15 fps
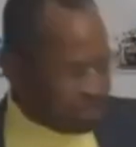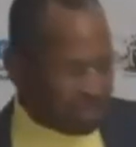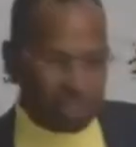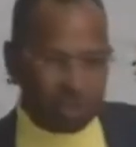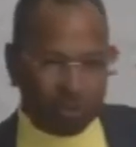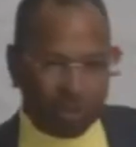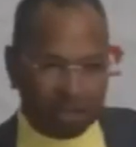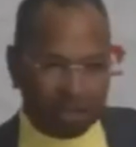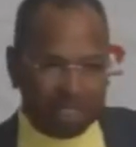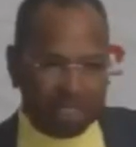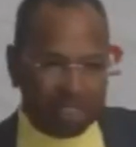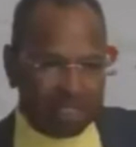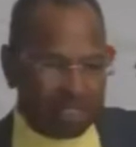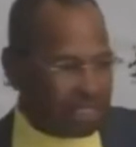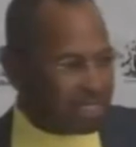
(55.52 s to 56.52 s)

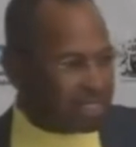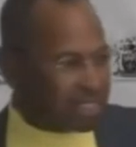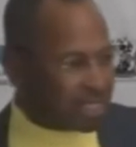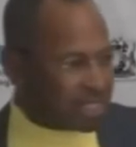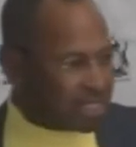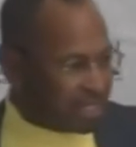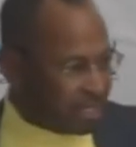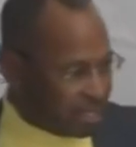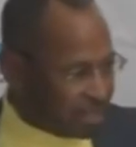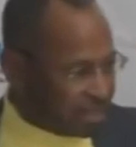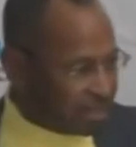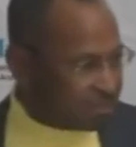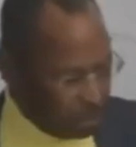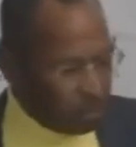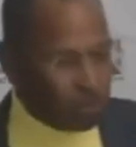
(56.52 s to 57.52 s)
Schwabe in the
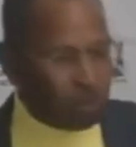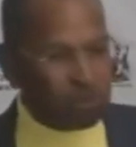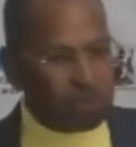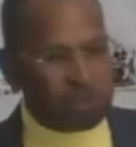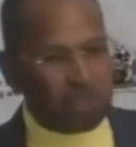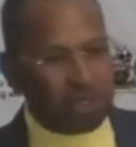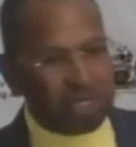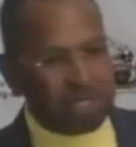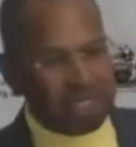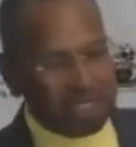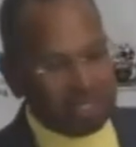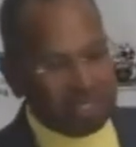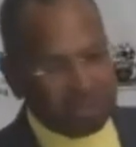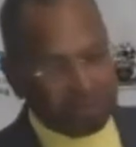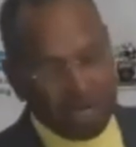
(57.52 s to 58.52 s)
60s, who saw the
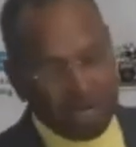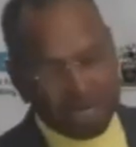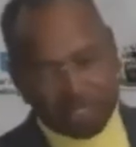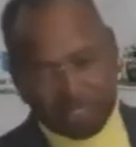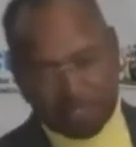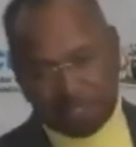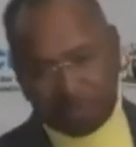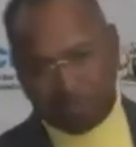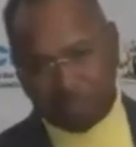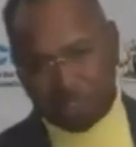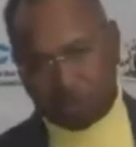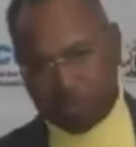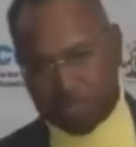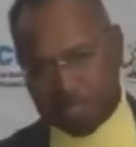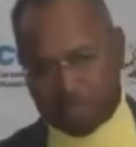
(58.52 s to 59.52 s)
interaction
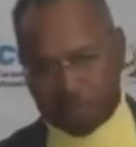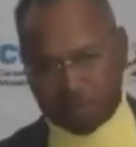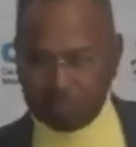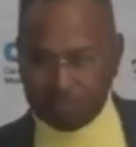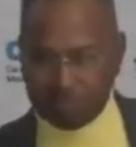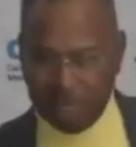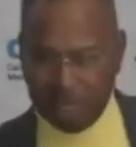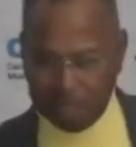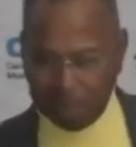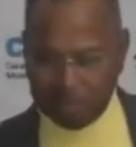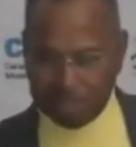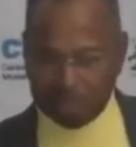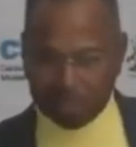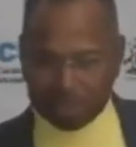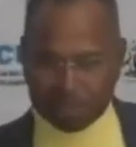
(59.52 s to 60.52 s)
between
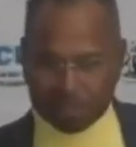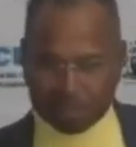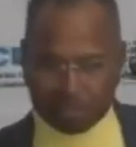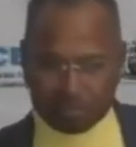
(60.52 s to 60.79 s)
animals,